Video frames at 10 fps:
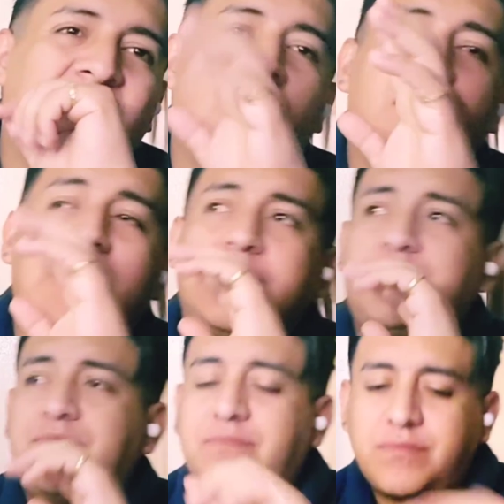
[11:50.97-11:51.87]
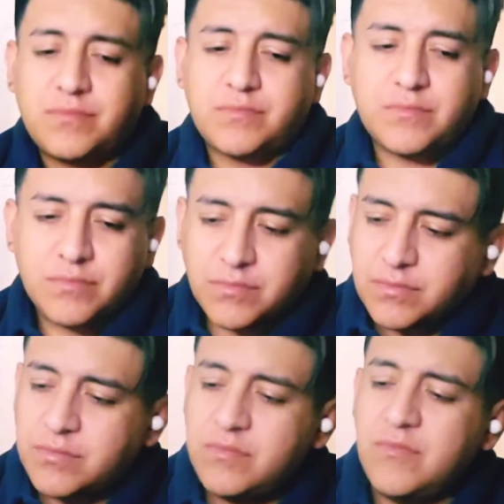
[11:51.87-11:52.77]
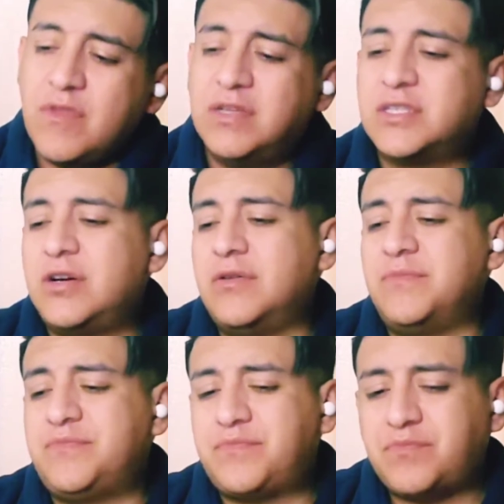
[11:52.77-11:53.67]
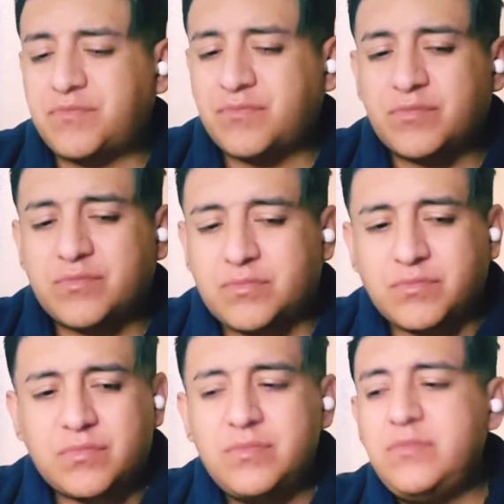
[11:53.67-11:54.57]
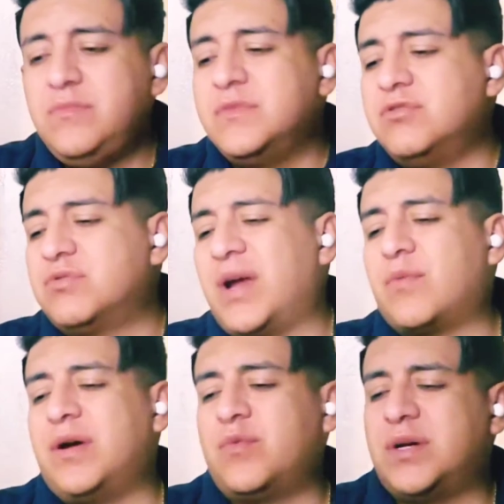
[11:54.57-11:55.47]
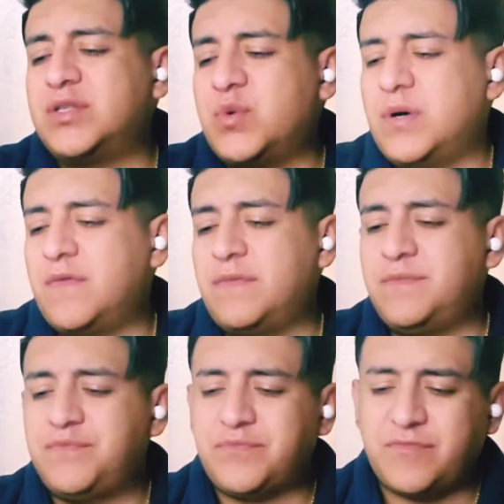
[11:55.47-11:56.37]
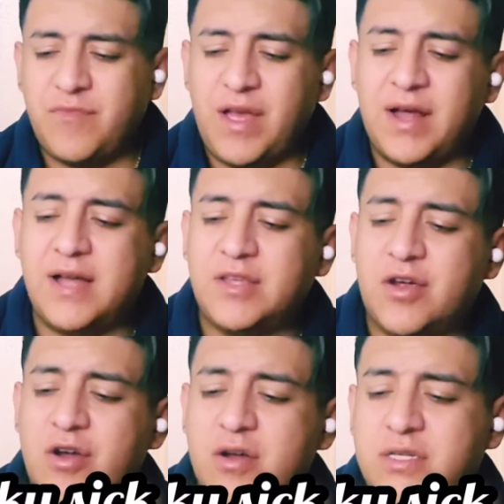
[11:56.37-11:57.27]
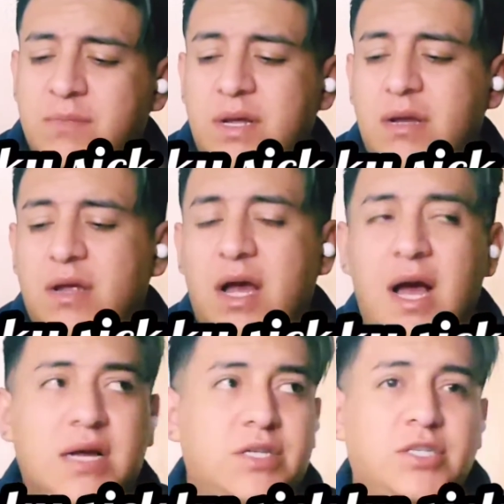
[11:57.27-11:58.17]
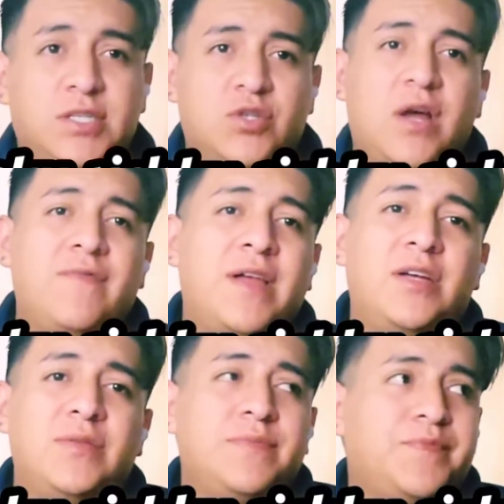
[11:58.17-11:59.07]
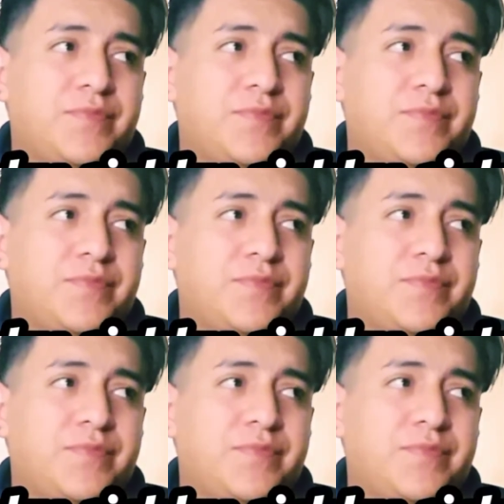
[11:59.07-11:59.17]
all that. So it was right around 12. I got the courage. I'm like, I could just drive down.